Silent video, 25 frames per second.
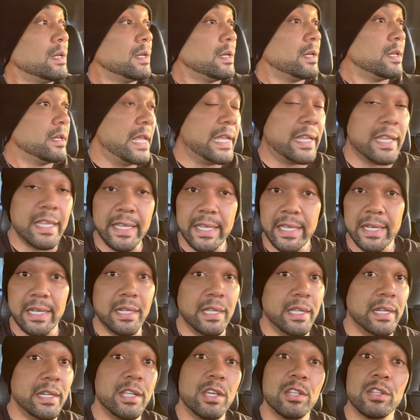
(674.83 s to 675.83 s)
They can get in
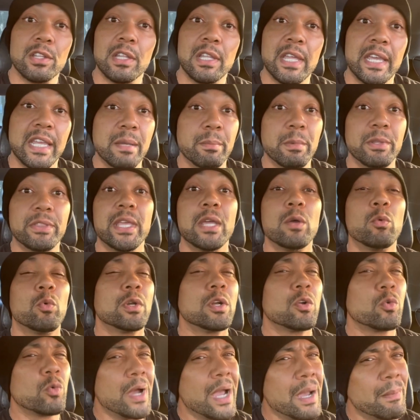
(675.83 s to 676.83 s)
any other lane, but they want
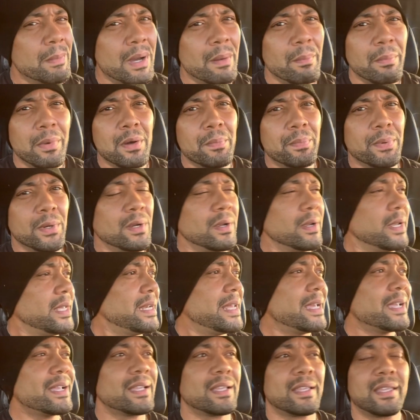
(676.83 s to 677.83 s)
to ride my bumper. And
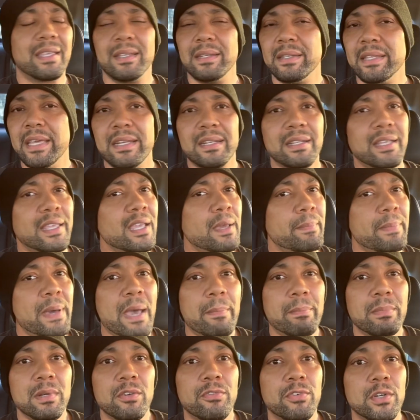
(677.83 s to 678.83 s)
that that kept
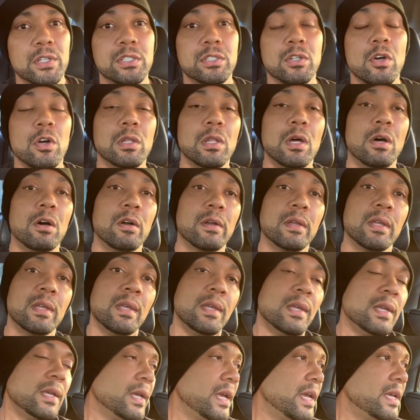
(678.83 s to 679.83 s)
happening for so long
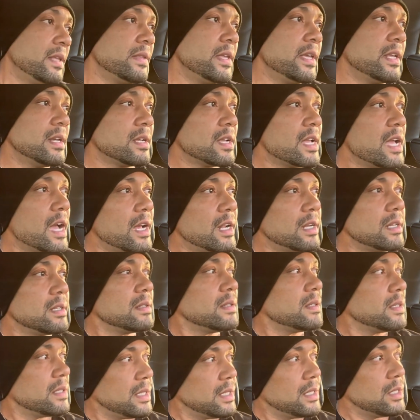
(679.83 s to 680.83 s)
and then god
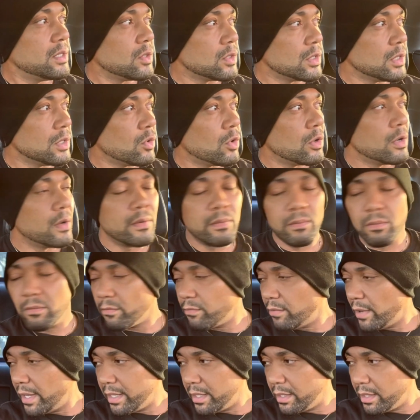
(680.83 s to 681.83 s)
you know the lord
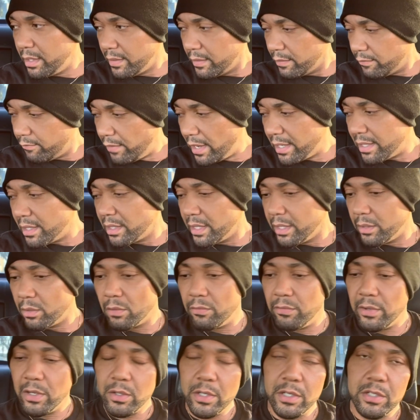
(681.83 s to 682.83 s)
finally finally
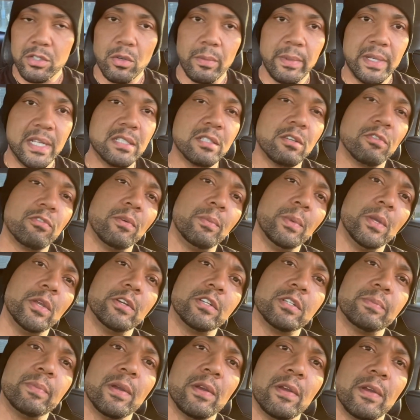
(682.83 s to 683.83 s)
revealed it to me that's a familiar
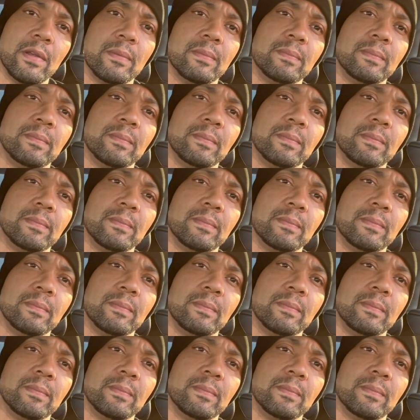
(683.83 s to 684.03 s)
spirit